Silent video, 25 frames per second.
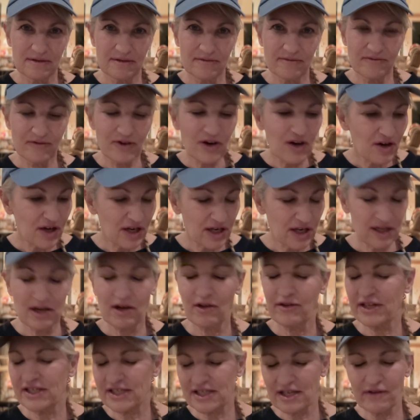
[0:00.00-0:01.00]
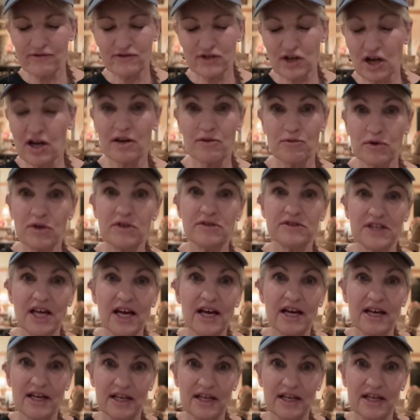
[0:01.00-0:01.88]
Very healthy self-talk. Well, yeah,